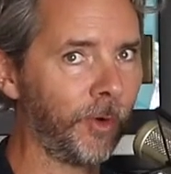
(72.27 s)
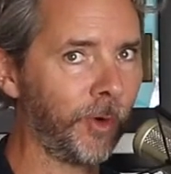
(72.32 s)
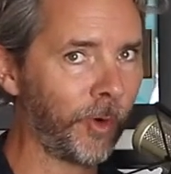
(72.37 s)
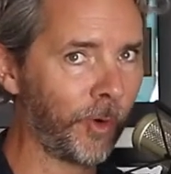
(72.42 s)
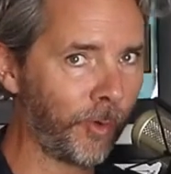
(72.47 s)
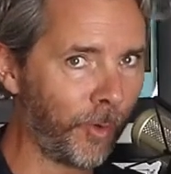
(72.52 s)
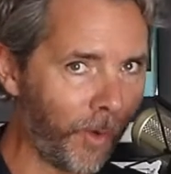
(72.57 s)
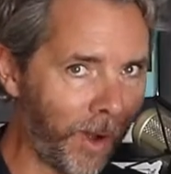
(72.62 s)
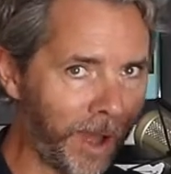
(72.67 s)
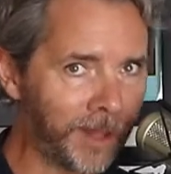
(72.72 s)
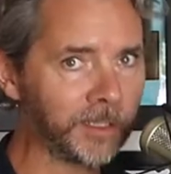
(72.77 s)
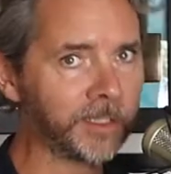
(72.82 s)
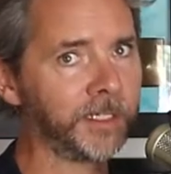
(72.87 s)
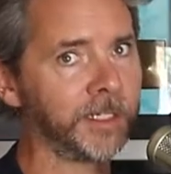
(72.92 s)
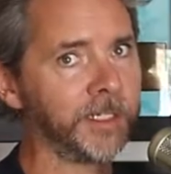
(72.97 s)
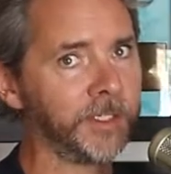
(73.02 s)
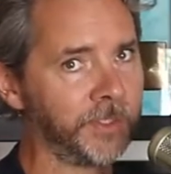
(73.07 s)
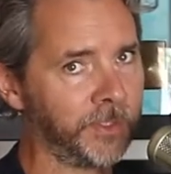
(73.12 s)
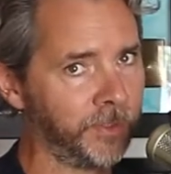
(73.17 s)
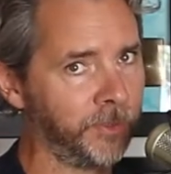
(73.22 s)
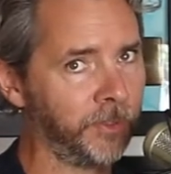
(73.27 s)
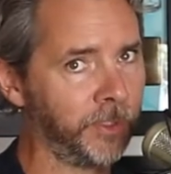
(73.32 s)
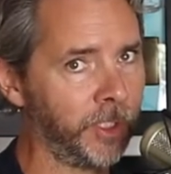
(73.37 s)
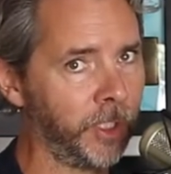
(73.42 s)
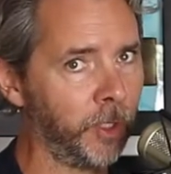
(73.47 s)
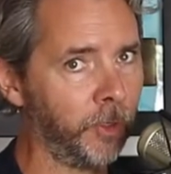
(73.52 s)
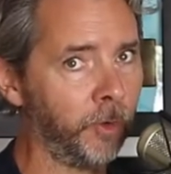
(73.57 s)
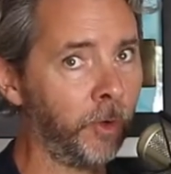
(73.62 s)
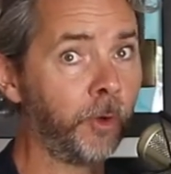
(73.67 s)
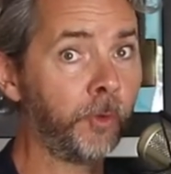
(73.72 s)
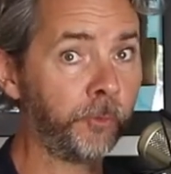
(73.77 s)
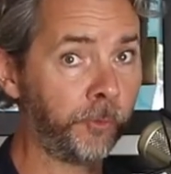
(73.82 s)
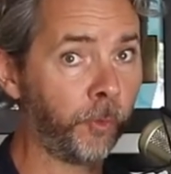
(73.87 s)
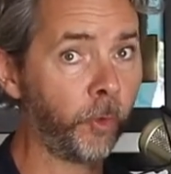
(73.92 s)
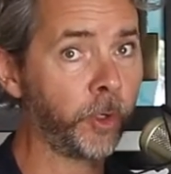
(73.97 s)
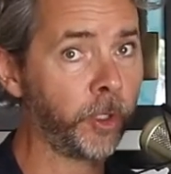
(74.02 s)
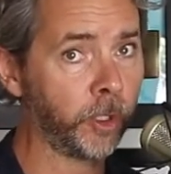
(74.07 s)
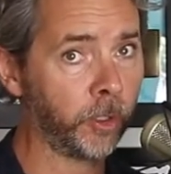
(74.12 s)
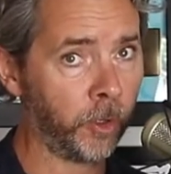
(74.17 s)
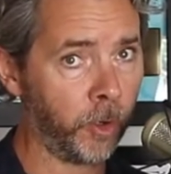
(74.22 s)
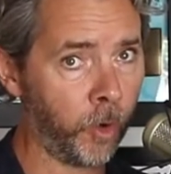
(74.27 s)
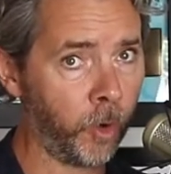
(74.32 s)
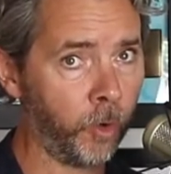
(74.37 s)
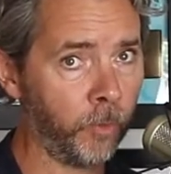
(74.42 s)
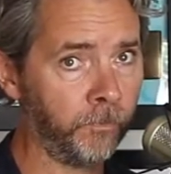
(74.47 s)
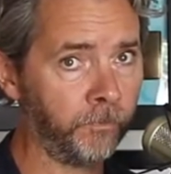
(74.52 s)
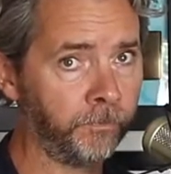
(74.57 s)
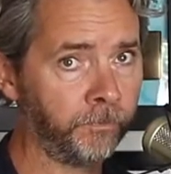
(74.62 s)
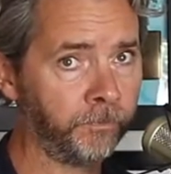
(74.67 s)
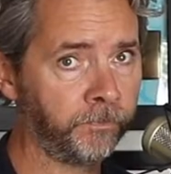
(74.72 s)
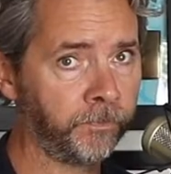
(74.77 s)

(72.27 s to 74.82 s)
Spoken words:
quality studio for your home.